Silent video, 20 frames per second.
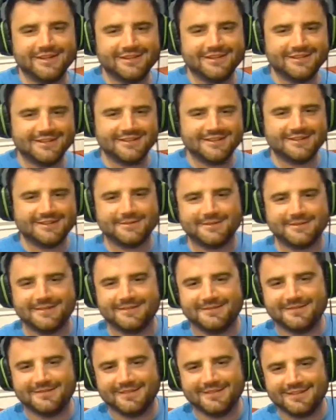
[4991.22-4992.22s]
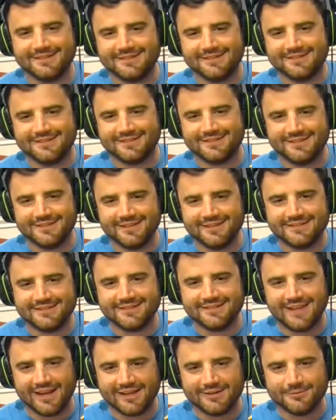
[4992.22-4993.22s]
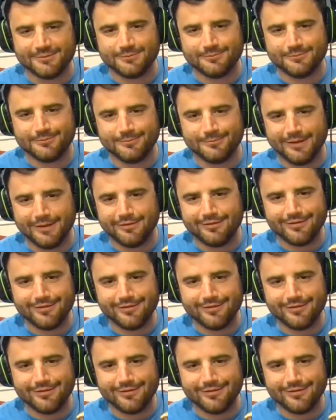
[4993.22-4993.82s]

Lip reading: This is the second month.